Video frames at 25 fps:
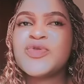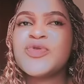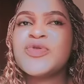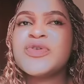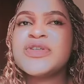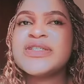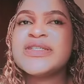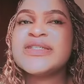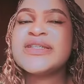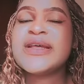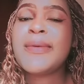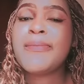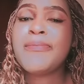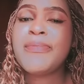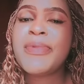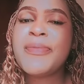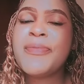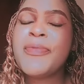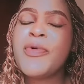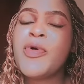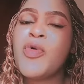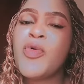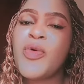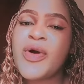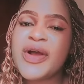because some
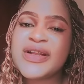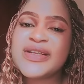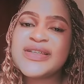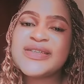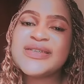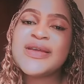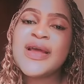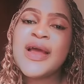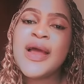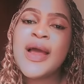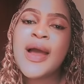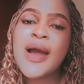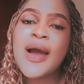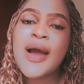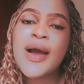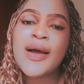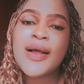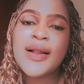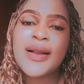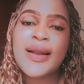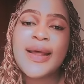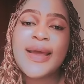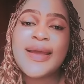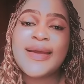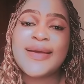people want,
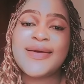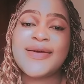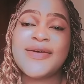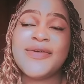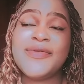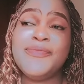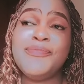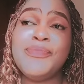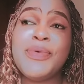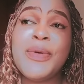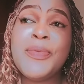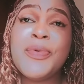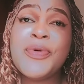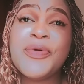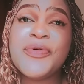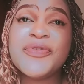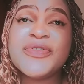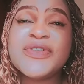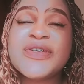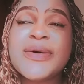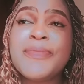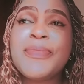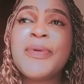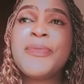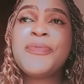like,
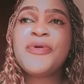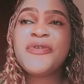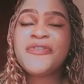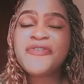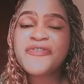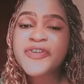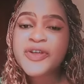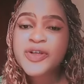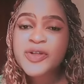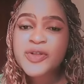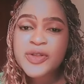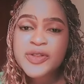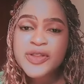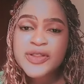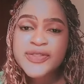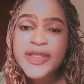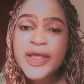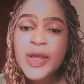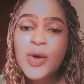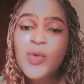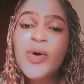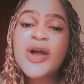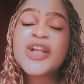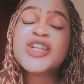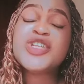some people feel
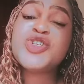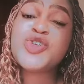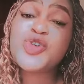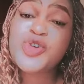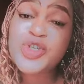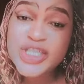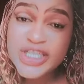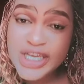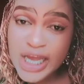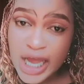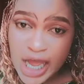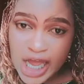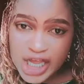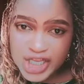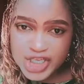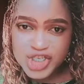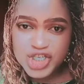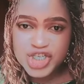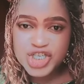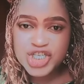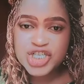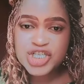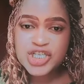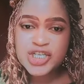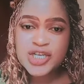they want your
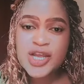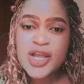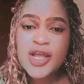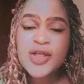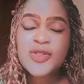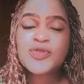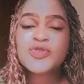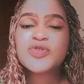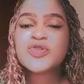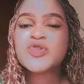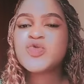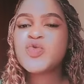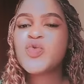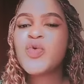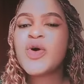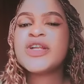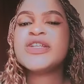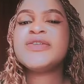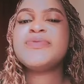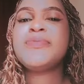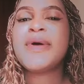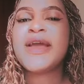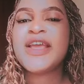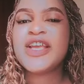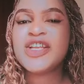touch. Those who
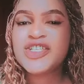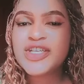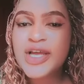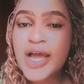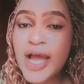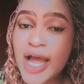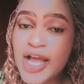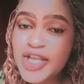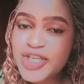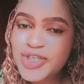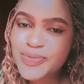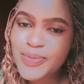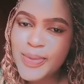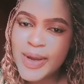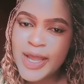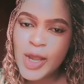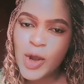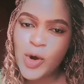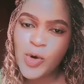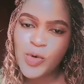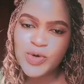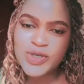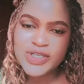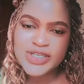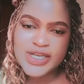want my touch, my
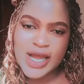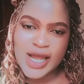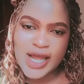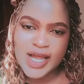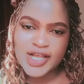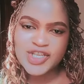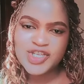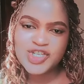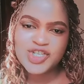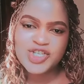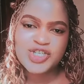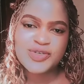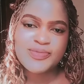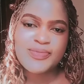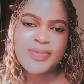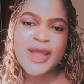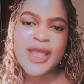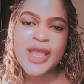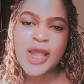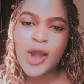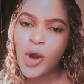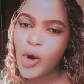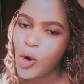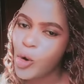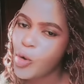own touch,
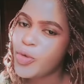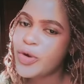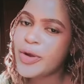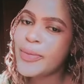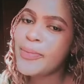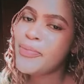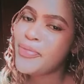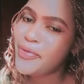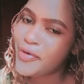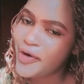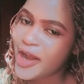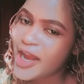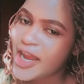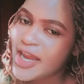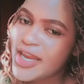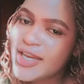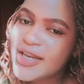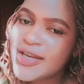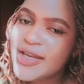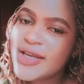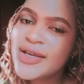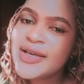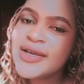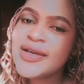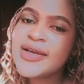my own
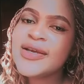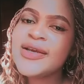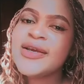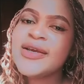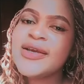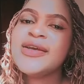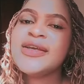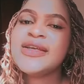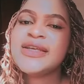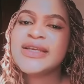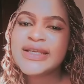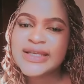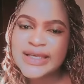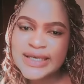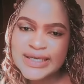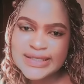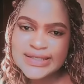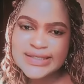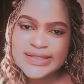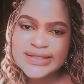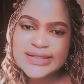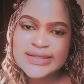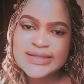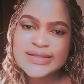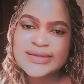brain,
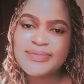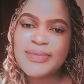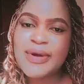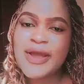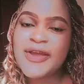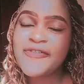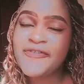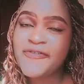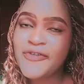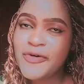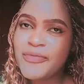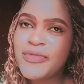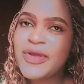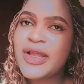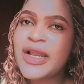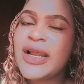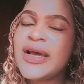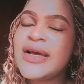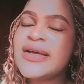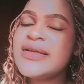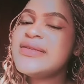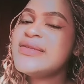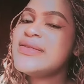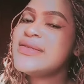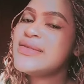yes, my
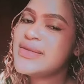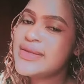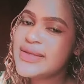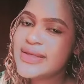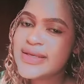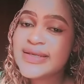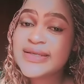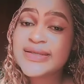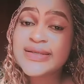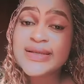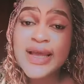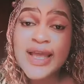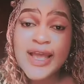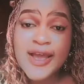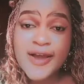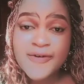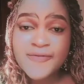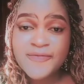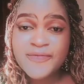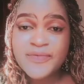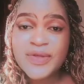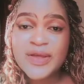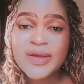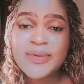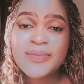formulas, yes, I
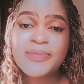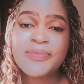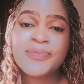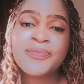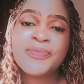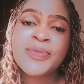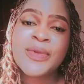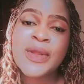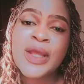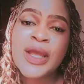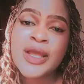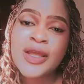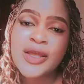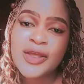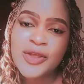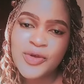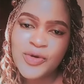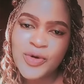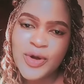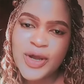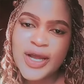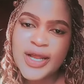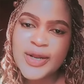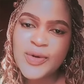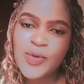have them. You
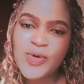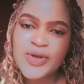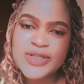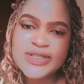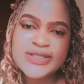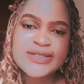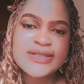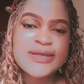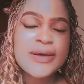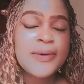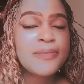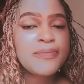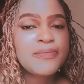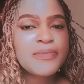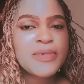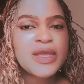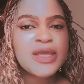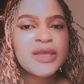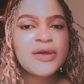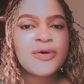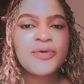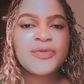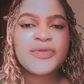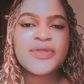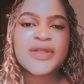can WhatsApp
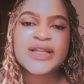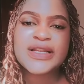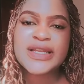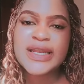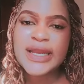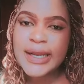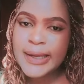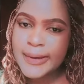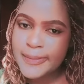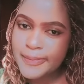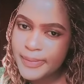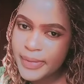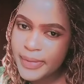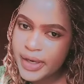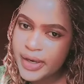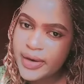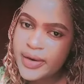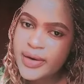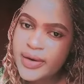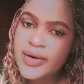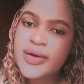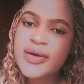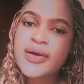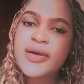me on that number